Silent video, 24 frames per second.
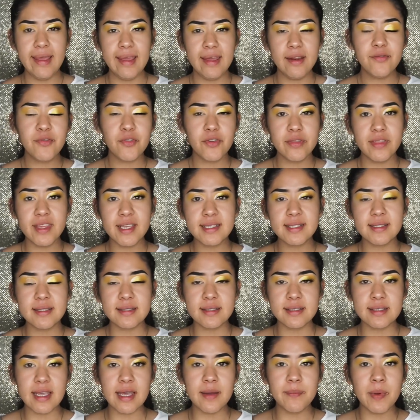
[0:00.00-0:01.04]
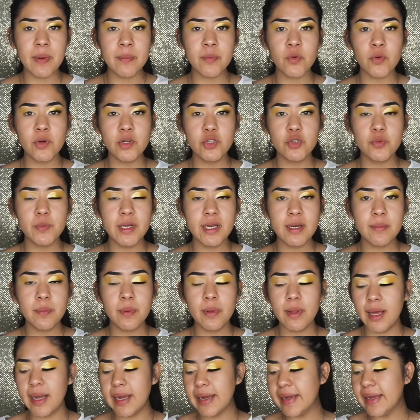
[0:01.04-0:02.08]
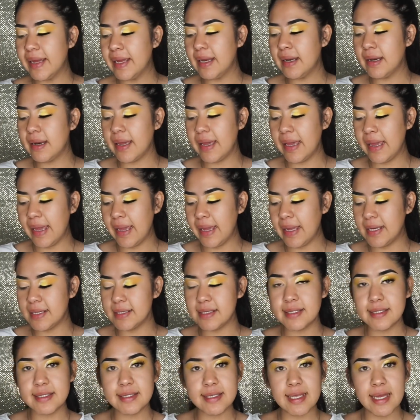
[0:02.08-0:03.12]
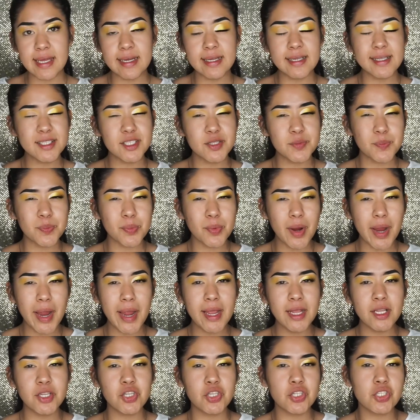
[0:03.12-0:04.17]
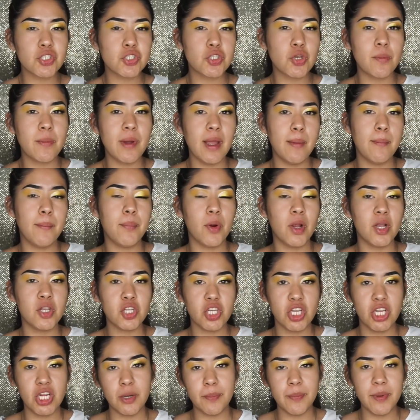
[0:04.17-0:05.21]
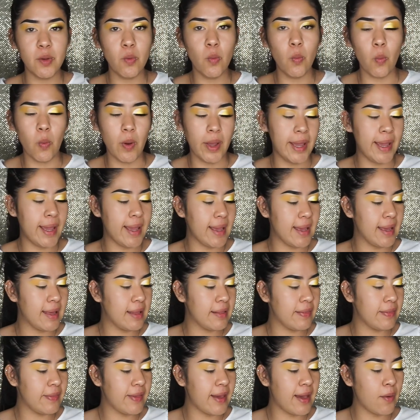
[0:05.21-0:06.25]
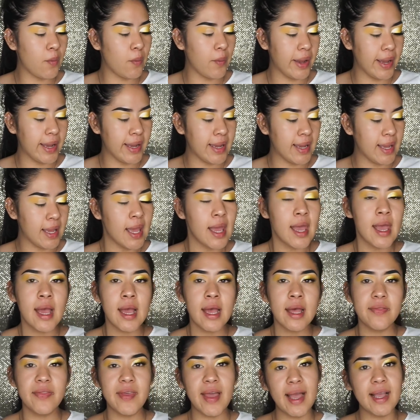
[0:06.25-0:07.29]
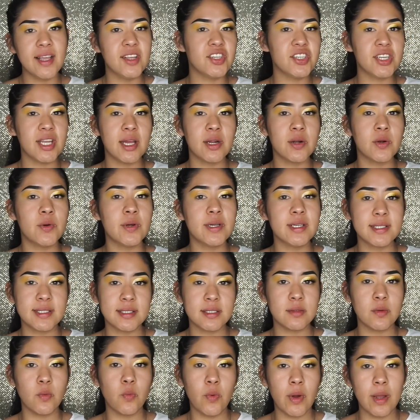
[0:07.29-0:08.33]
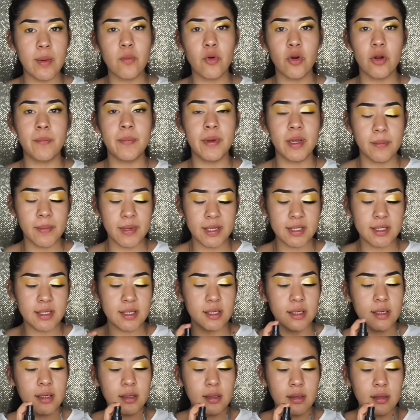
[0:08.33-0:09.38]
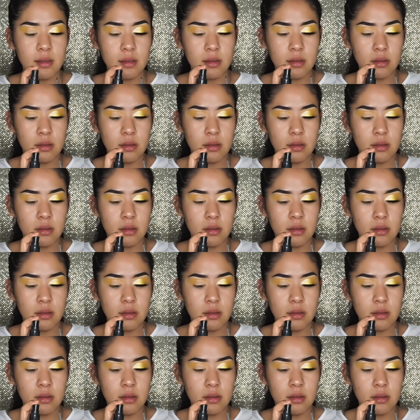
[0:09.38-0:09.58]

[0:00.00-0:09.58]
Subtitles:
And for this step, I'm going to be applying a setting spray just so my brush could be wet, and that way the eyeshadow is way more pigmented.